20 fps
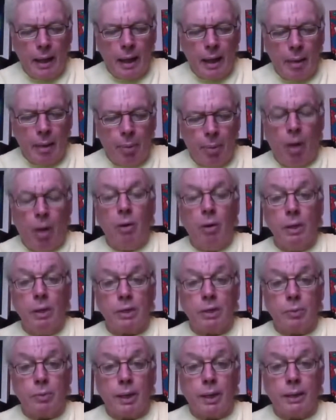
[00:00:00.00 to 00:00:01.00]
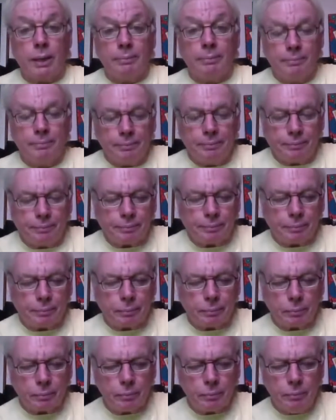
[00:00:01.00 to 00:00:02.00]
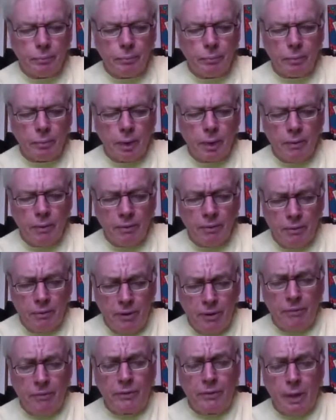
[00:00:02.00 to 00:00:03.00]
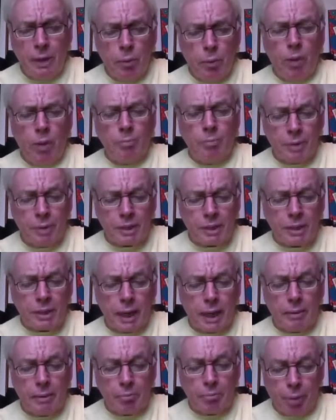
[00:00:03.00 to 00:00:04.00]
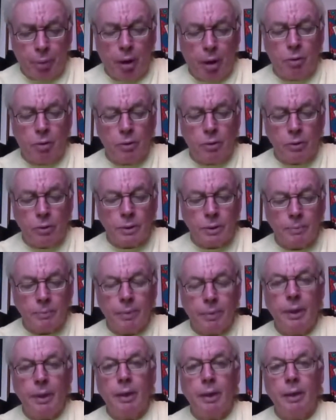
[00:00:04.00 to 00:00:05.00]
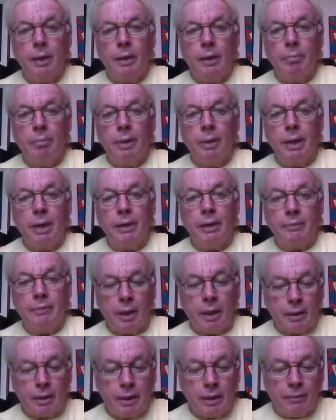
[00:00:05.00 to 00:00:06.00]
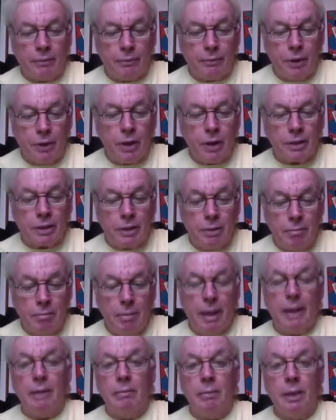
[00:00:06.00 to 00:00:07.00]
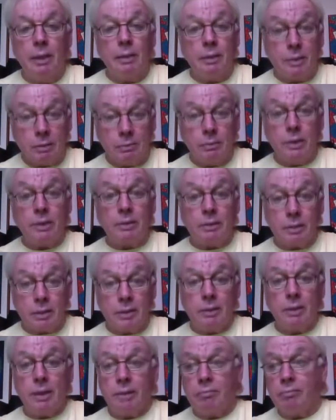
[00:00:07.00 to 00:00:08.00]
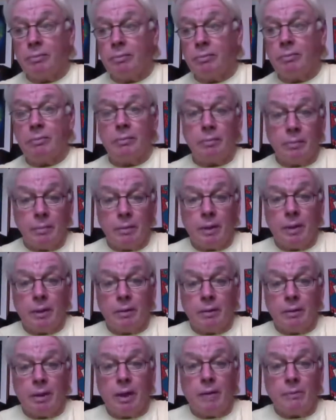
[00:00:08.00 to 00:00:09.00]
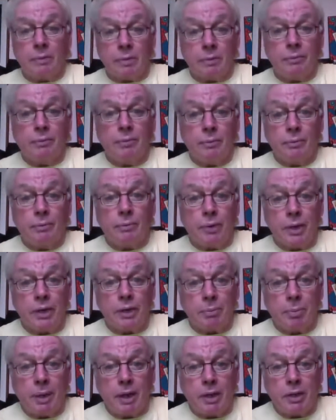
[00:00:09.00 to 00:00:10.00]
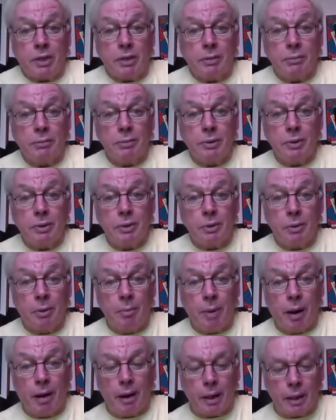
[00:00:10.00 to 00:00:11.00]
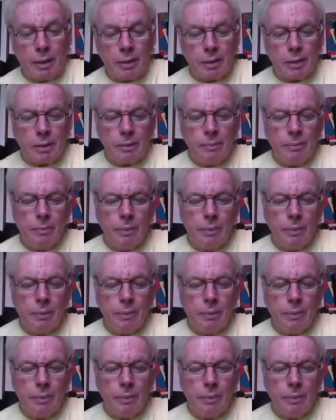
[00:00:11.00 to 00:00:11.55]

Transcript: A poll this week, 51% polled believe that the First Amendment, which gives free speech to Americans,